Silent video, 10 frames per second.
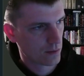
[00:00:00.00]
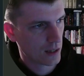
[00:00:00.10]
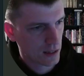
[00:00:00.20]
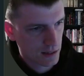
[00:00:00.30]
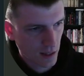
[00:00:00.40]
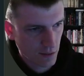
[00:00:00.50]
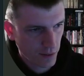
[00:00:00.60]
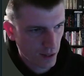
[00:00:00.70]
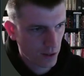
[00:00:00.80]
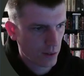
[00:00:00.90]
state
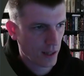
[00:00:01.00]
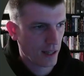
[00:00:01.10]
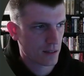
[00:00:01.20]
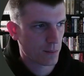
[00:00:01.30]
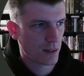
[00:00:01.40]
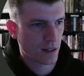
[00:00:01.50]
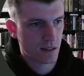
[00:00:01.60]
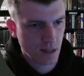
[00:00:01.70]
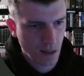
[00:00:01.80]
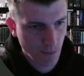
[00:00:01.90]
value that has to be the
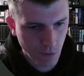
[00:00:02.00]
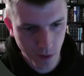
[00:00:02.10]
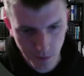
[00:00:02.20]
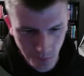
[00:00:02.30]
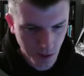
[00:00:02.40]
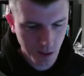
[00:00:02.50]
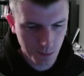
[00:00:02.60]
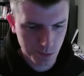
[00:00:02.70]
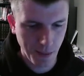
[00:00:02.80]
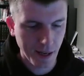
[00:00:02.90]
same front when it comes
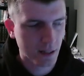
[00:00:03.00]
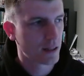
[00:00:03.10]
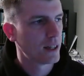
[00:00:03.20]
back.